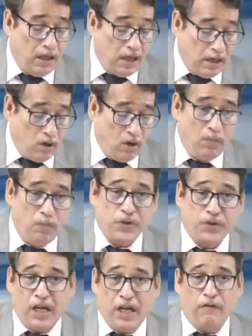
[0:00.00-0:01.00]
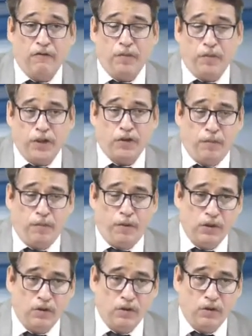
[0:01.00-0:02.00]
almost every bit of
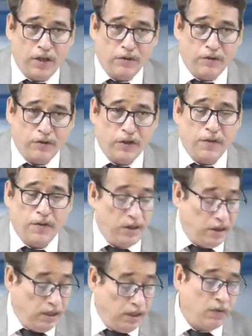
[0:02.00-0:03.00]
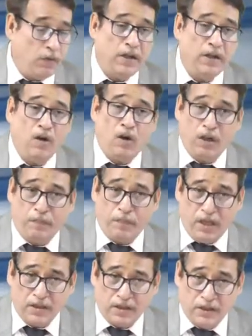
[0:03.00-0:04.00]
module we have covered. Number one, all
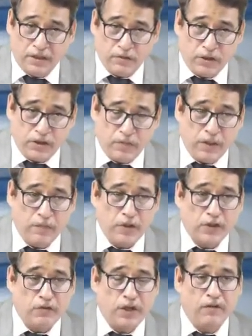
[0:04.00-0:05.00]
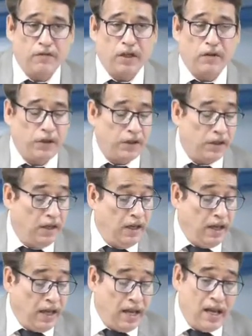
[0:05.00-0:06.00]
past years question papers we have covered,
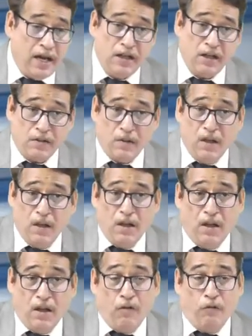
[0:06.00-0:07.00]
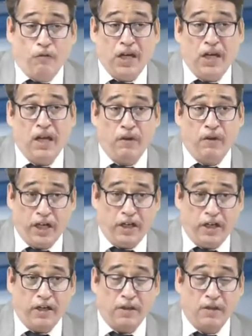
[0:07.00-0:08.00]
and we have
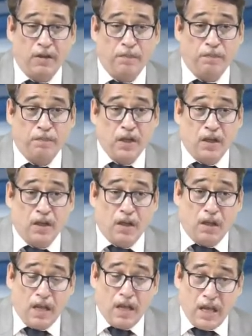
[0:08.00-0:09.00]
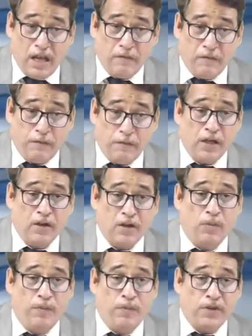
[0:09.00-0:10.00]
added every
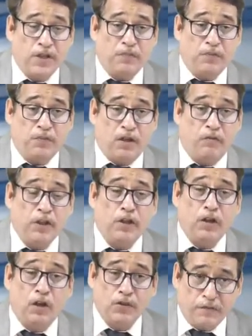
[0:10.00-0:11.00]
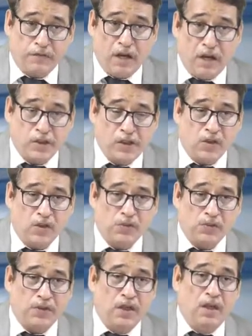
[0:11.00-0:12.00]
chapter with lots of
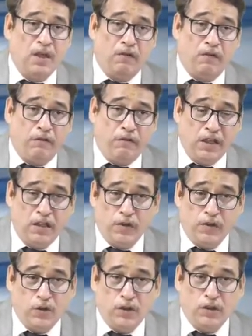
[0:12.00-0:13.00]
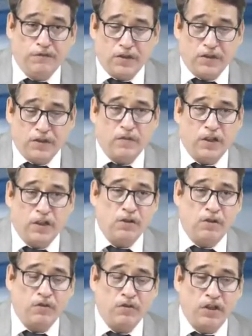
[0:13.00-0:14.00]
MCQs. When you will do the first chapter, issue
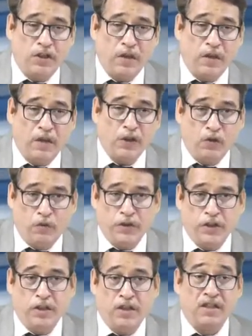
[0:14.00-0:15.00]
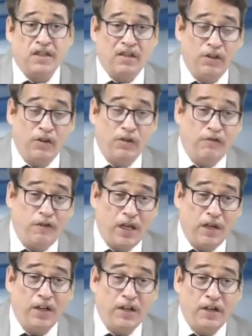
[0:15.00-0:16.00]
of share capital, over there itself you will find
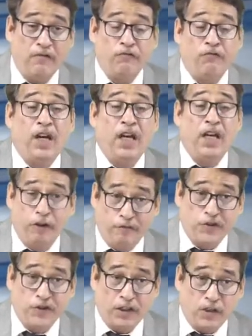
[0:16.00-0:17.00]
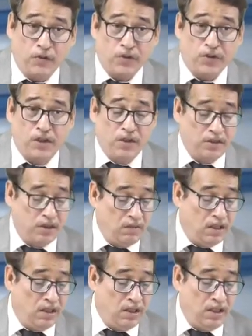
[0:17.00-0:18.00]
105 MCQs.
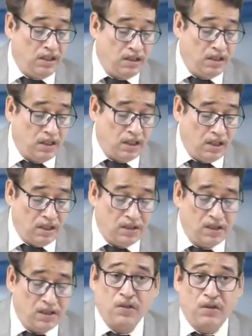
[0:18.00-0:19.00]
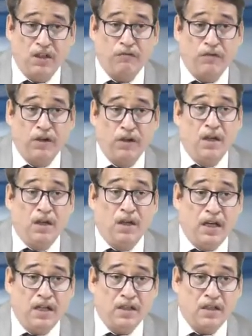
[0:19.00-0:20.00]
Similarly, under this unit, that
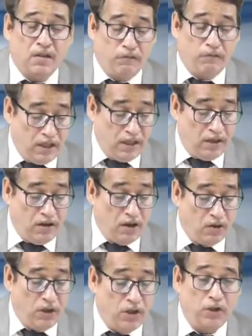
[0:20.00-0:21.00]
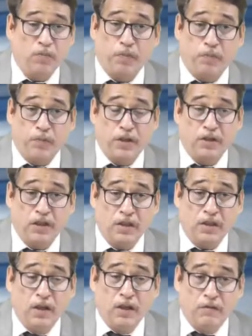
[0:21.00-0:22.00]
is when you are going to prepare the
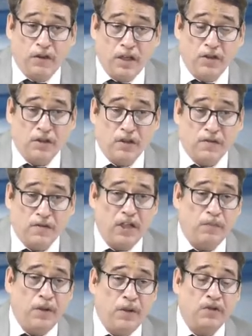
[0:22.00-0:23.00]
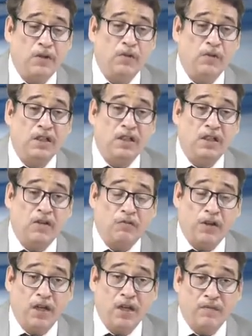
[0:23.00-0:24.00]
financial statements, you will see that
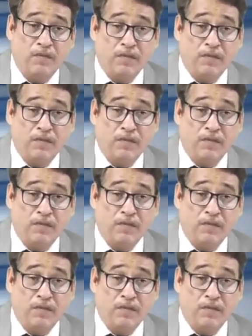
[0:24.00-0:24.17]
we have